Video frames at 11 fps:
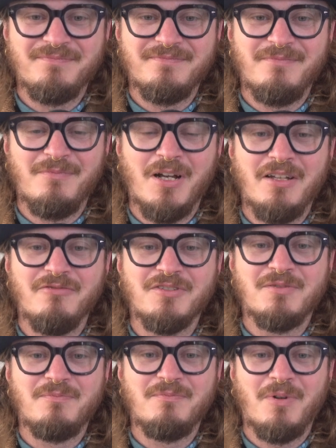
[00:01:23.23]
my
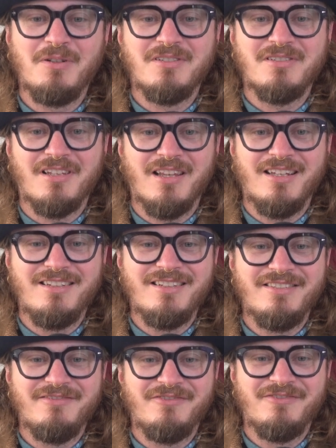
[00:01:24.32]
response to that,
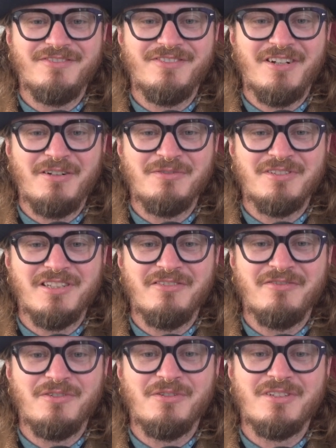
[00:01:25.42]
if I was to
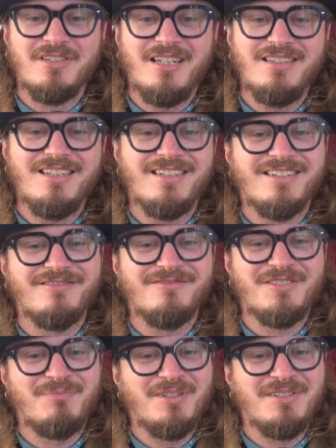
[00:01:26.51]
give an authentic
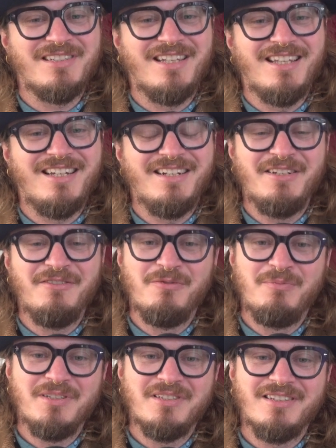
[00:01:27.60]
response to that, it would
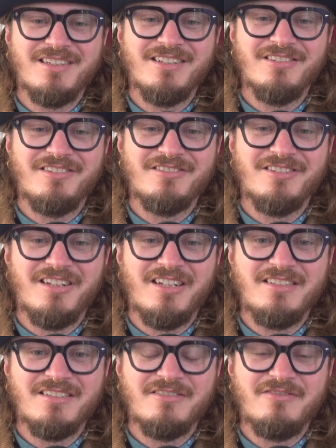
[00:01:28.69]
be something along the
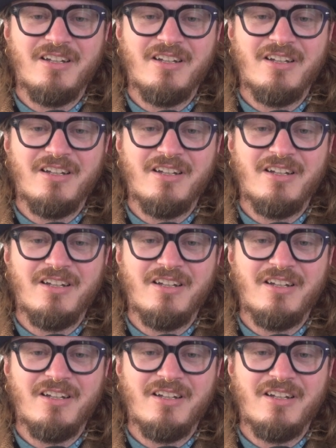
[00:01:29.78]
lines of,